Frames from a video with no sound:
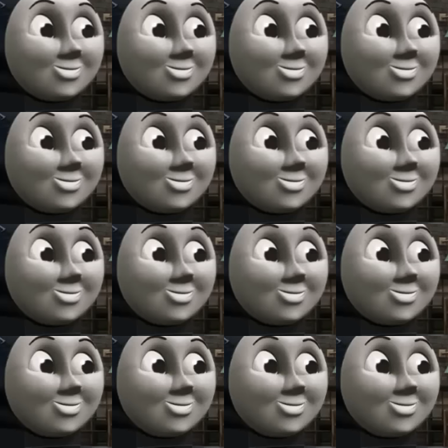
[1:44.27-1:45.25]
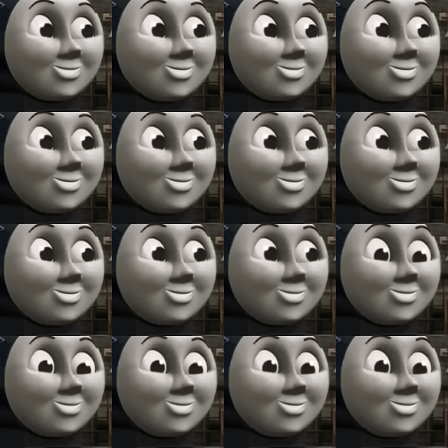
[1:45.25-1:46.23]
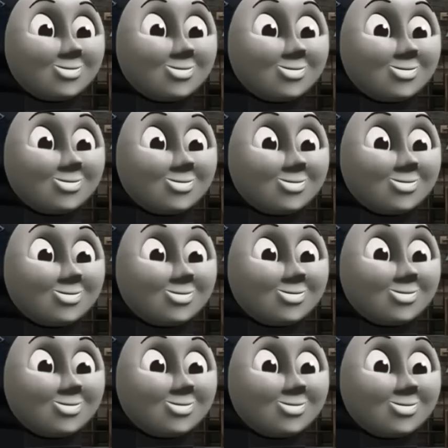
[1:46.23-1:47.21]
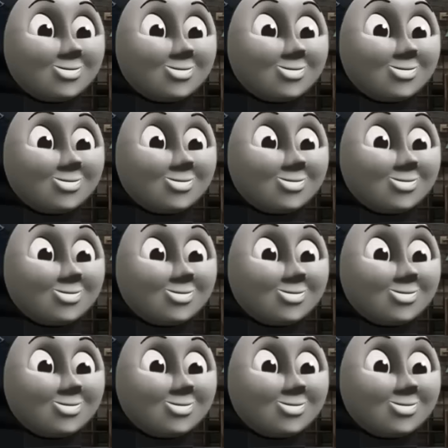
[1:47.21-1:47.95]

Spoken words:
(silence)